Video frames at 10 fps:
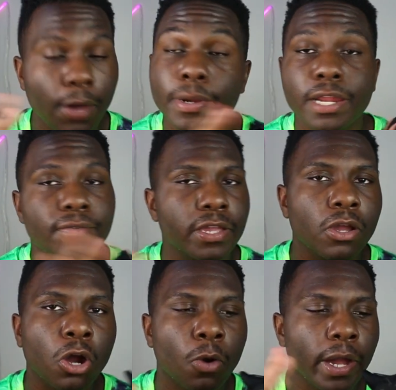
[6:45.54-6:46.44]
I would never get
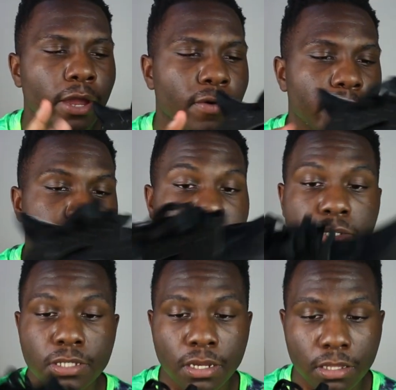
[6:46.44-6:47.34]
all white Huaraches.
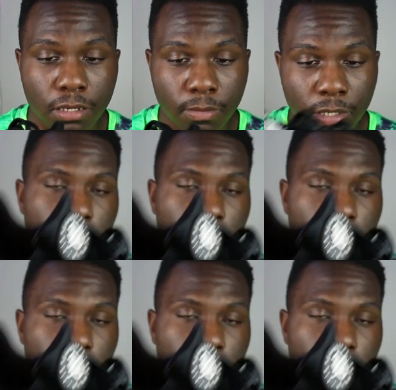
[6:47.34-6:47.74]
Those are ugly to me.